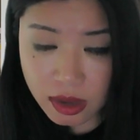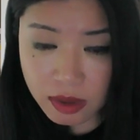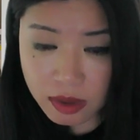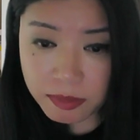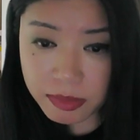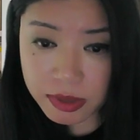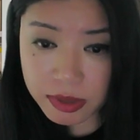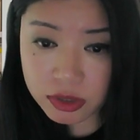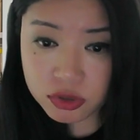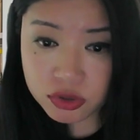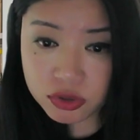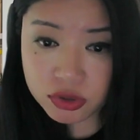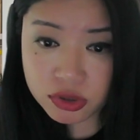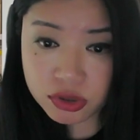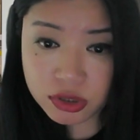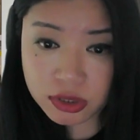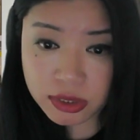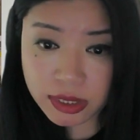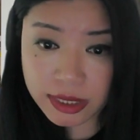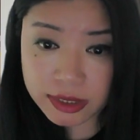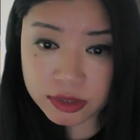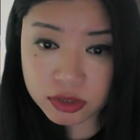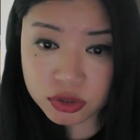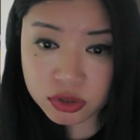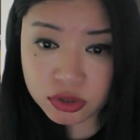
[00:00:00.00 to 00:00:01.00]
make sure
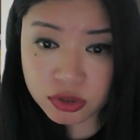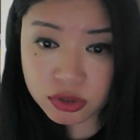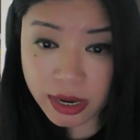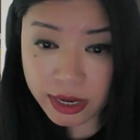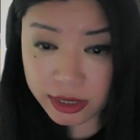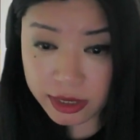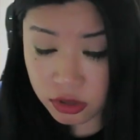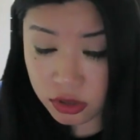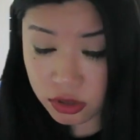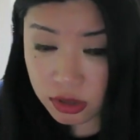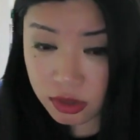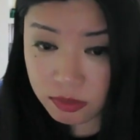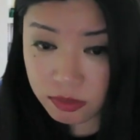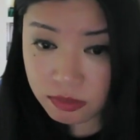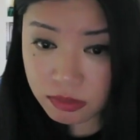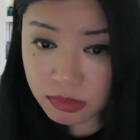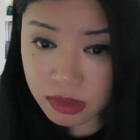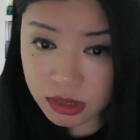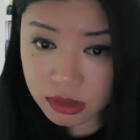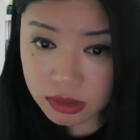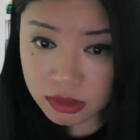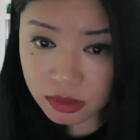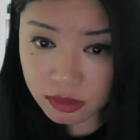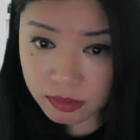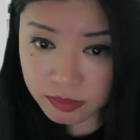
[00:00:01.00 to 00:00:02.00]
that you actually
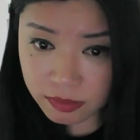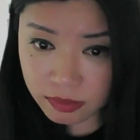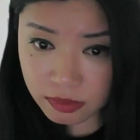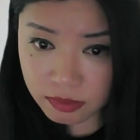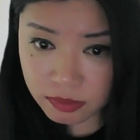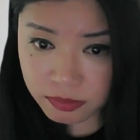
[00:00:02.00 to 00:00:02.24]
meet the